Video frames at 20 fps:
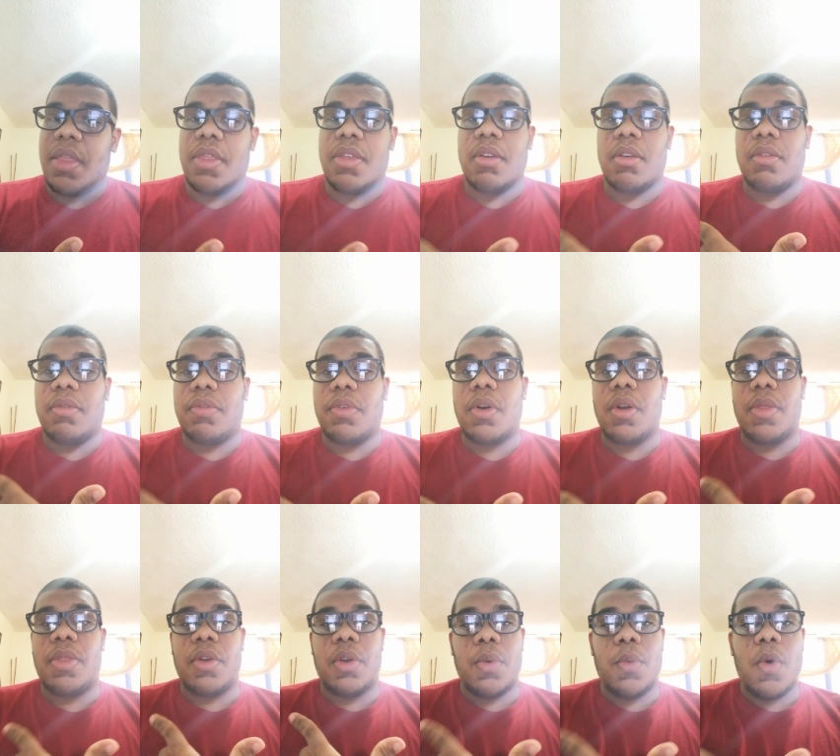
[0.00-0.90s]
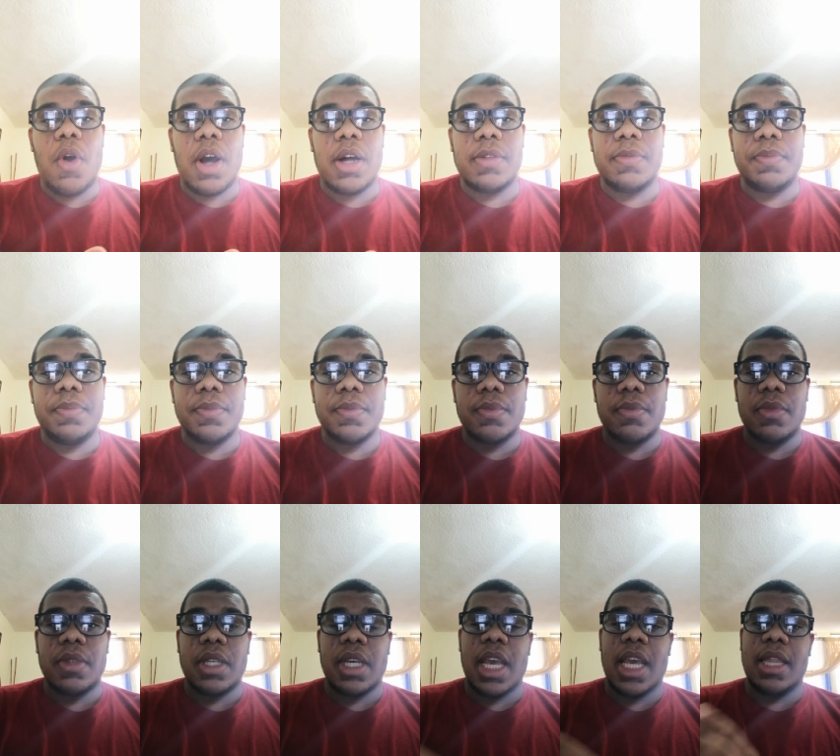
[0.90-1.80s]
34 31
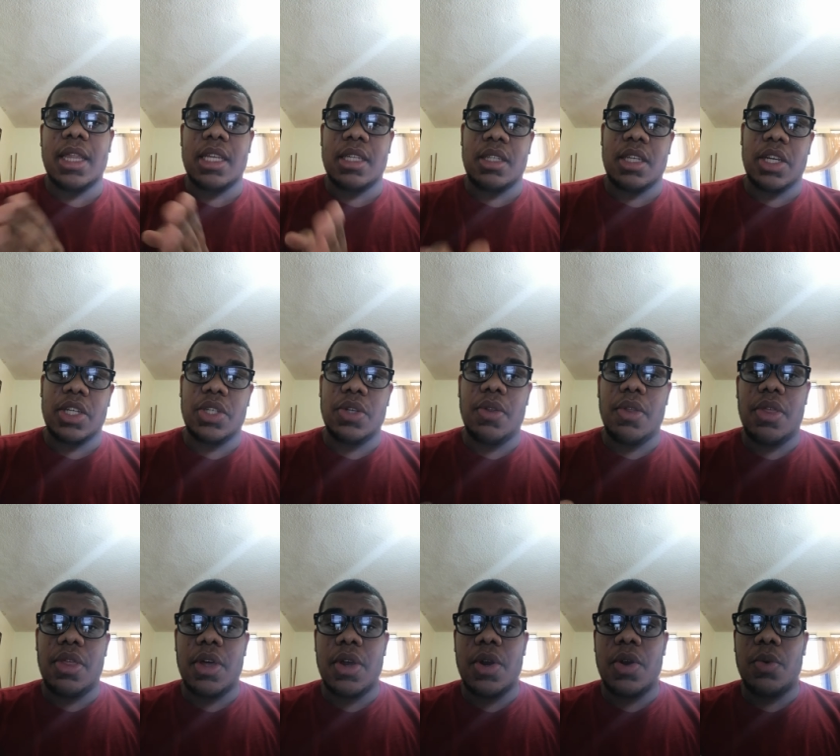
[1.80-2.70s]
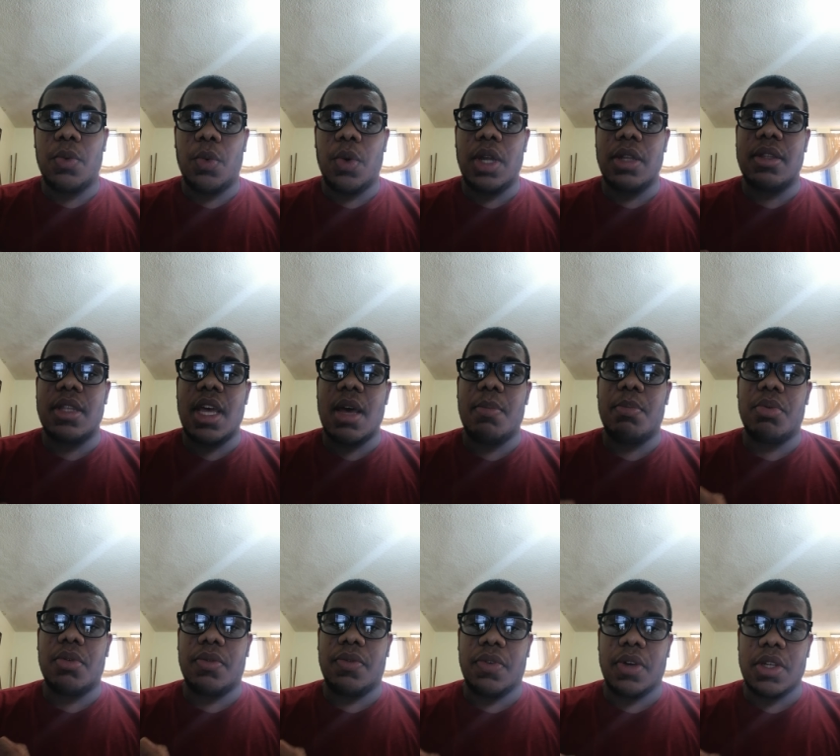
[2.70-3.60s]
in the section 30 with the
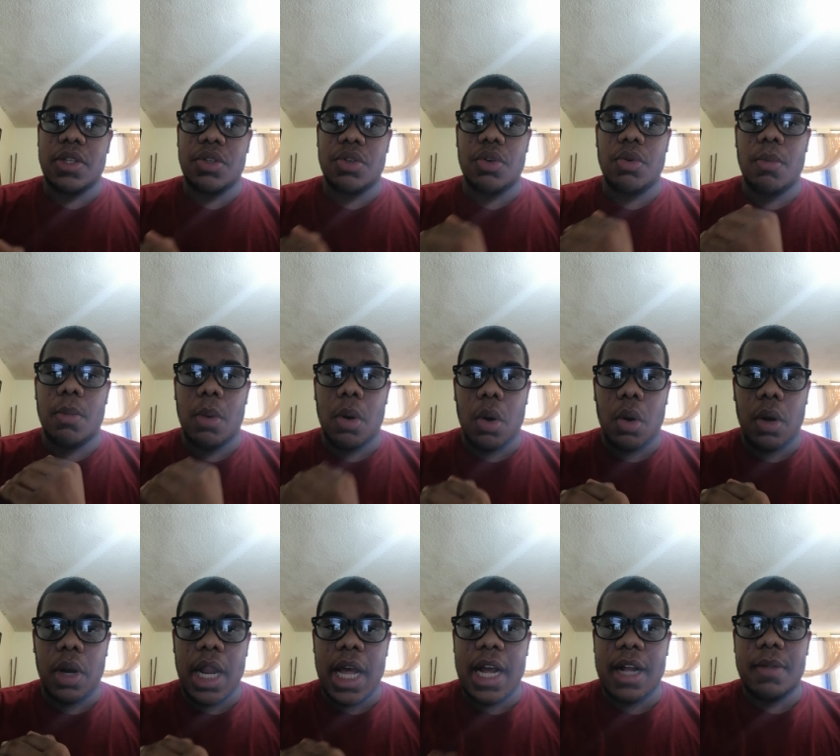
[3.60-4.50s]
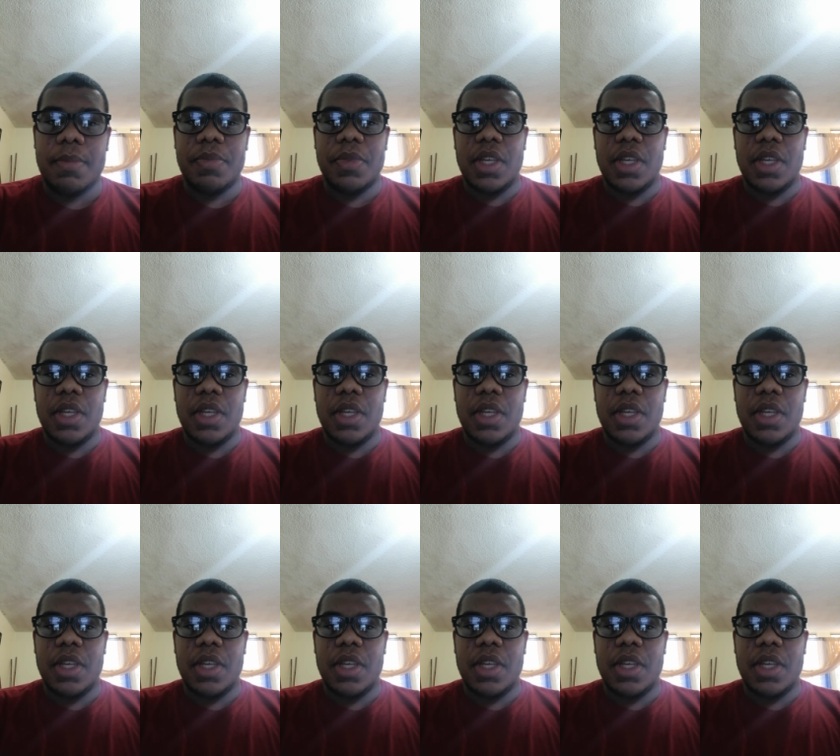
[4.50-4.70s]
Professor Morla.